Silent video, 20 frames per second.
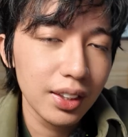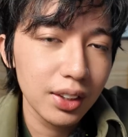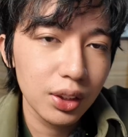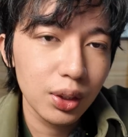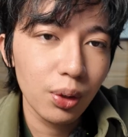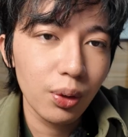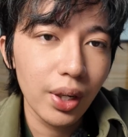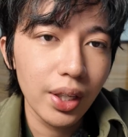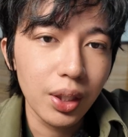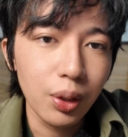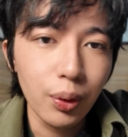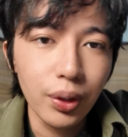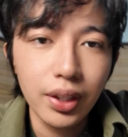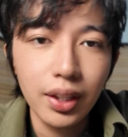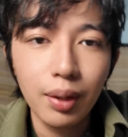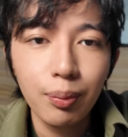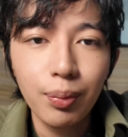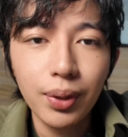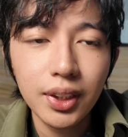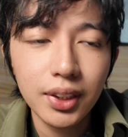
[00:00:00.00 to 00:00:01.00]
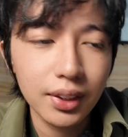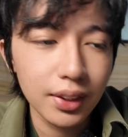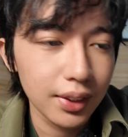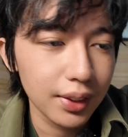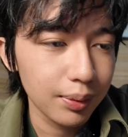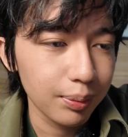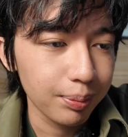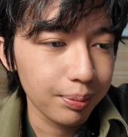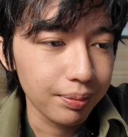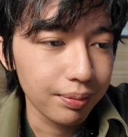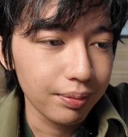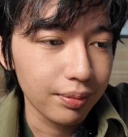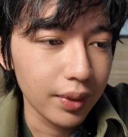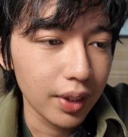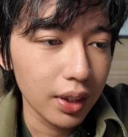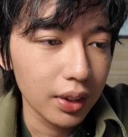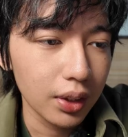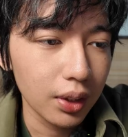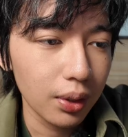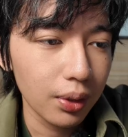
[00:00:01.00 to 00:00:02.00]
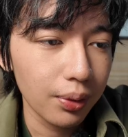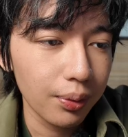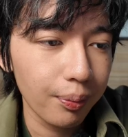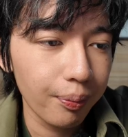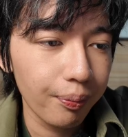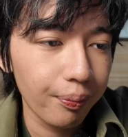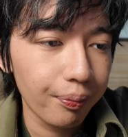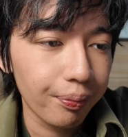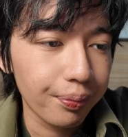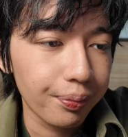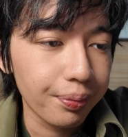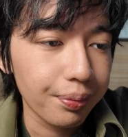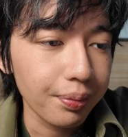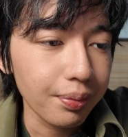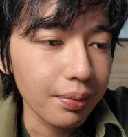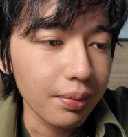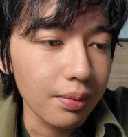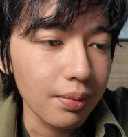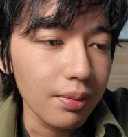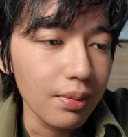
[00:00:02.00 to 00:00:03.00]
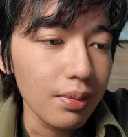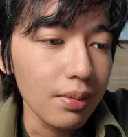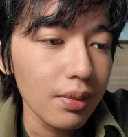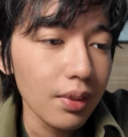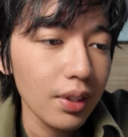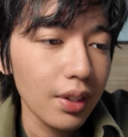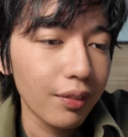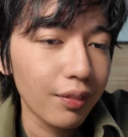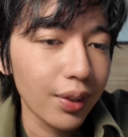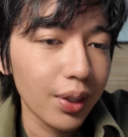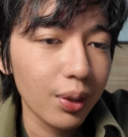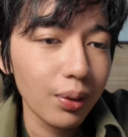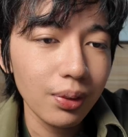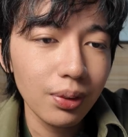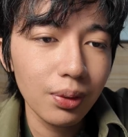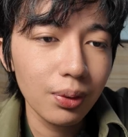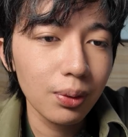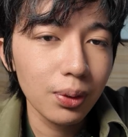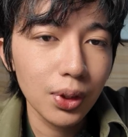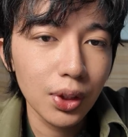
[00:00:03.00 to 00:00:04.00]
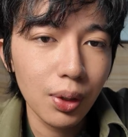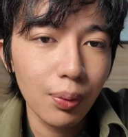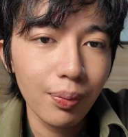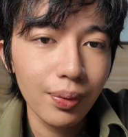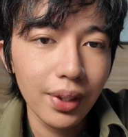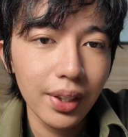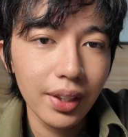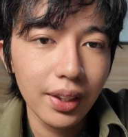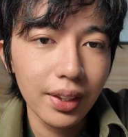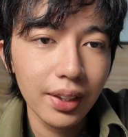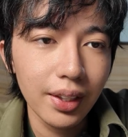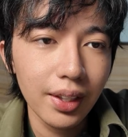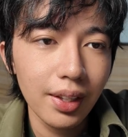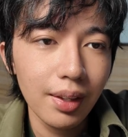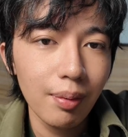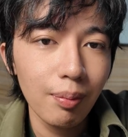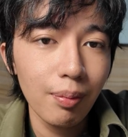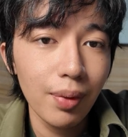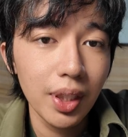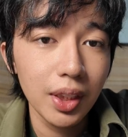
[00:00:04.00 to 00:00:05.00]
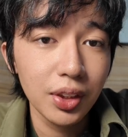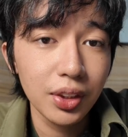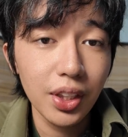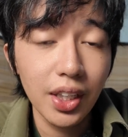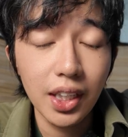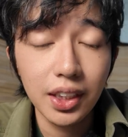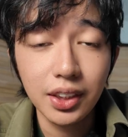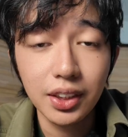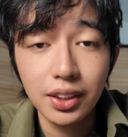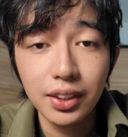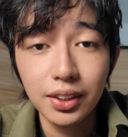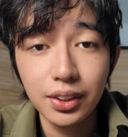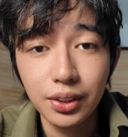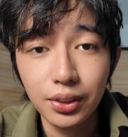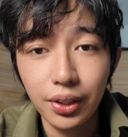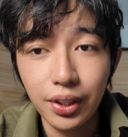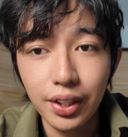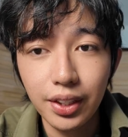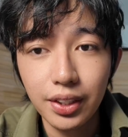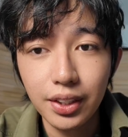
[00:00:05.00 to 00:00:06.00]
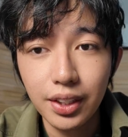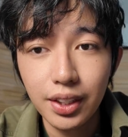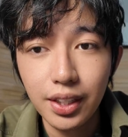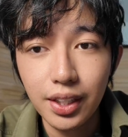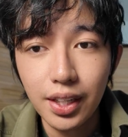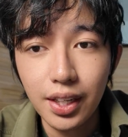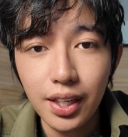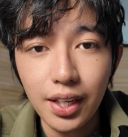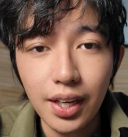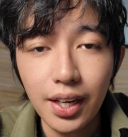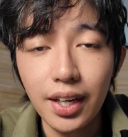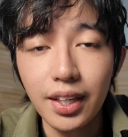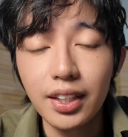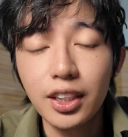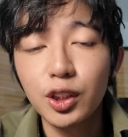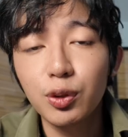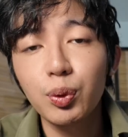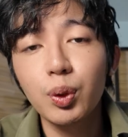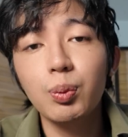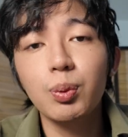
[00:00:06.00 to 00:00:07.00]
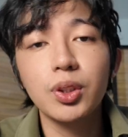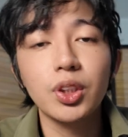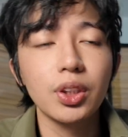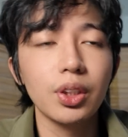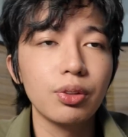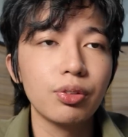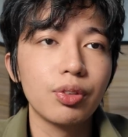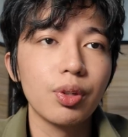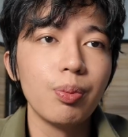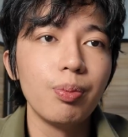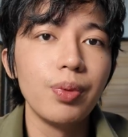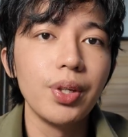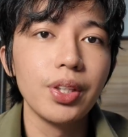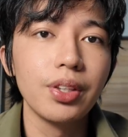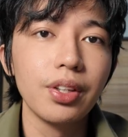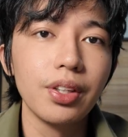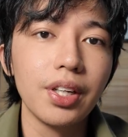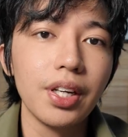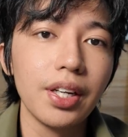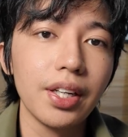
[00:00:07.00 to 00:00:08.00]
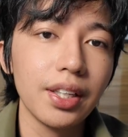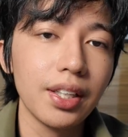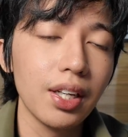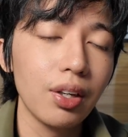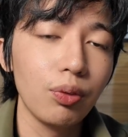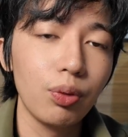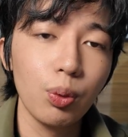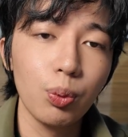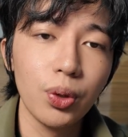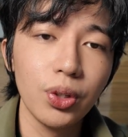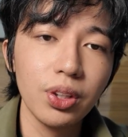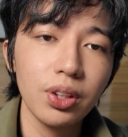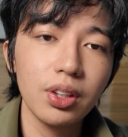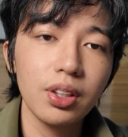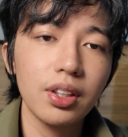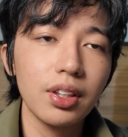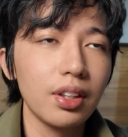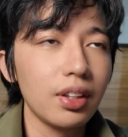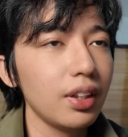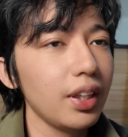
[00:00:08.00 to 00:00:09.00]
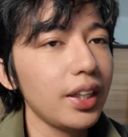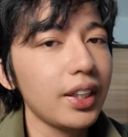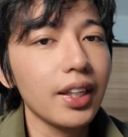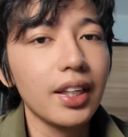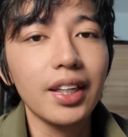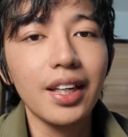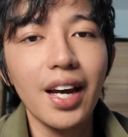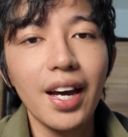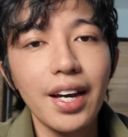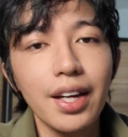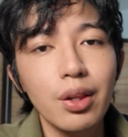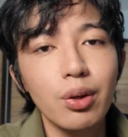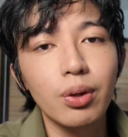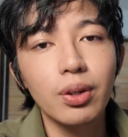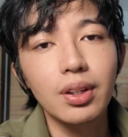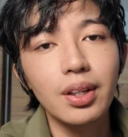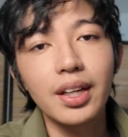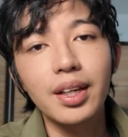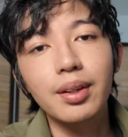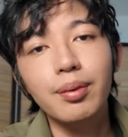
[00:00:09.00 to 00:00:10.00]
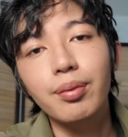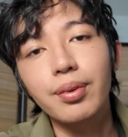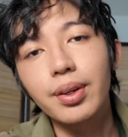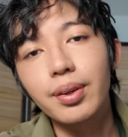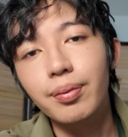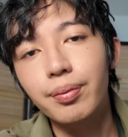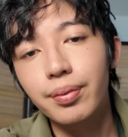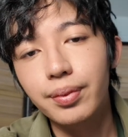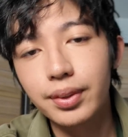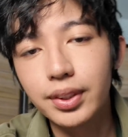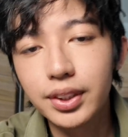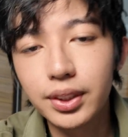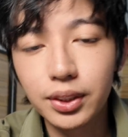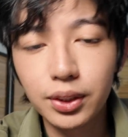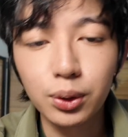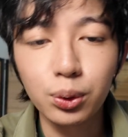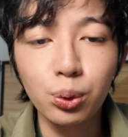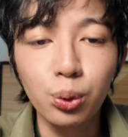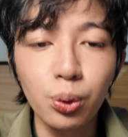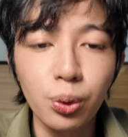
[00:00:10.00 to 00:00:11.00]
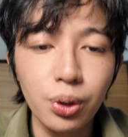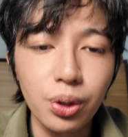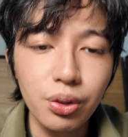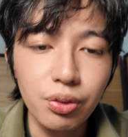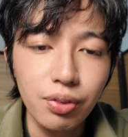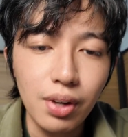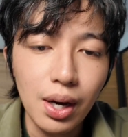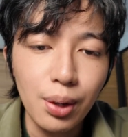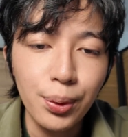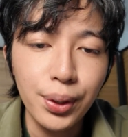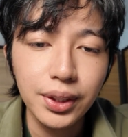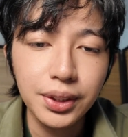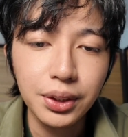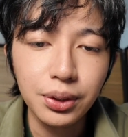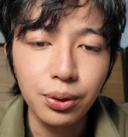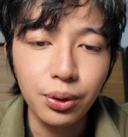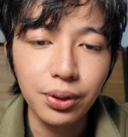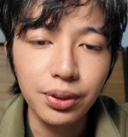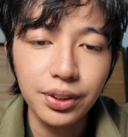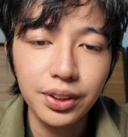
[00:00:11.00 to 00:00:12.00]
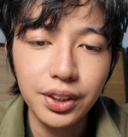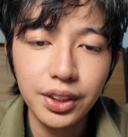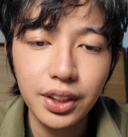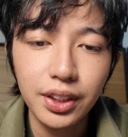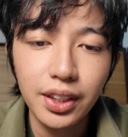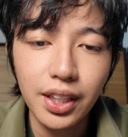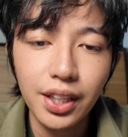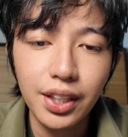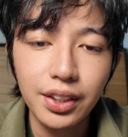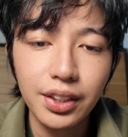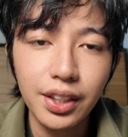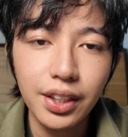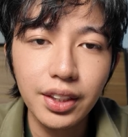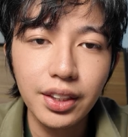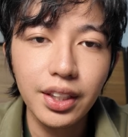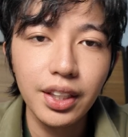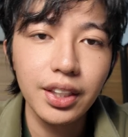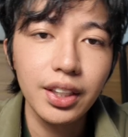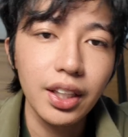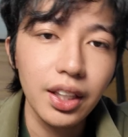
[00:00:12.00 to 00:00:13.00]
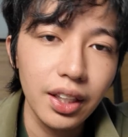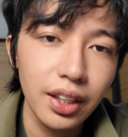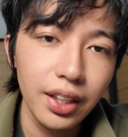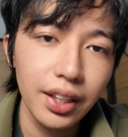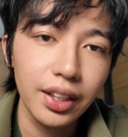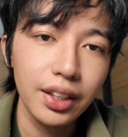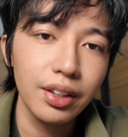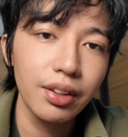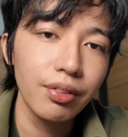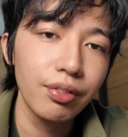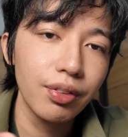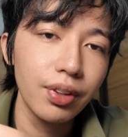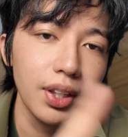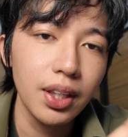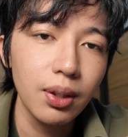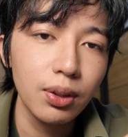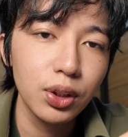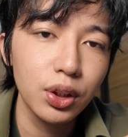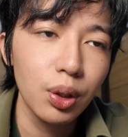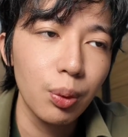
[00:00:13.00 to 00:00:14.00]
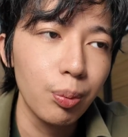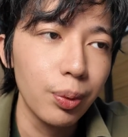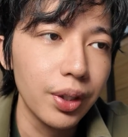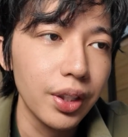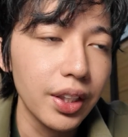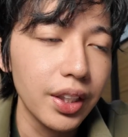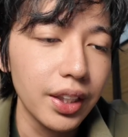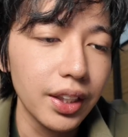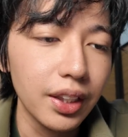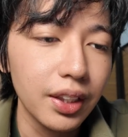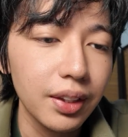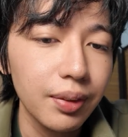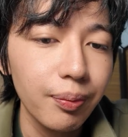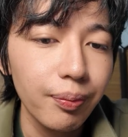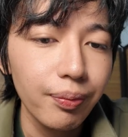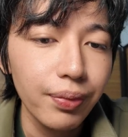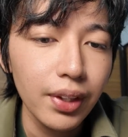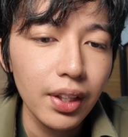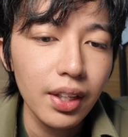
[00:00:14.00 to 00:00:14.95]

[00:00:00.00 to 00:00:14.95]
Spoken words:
And so I quit the business. So if you're going to do something, make sure you actually enjoy it. And that's pretty much it for me today. Now, if you want like a guide or like a story of how I started this entire thing, then click the video somewhere here.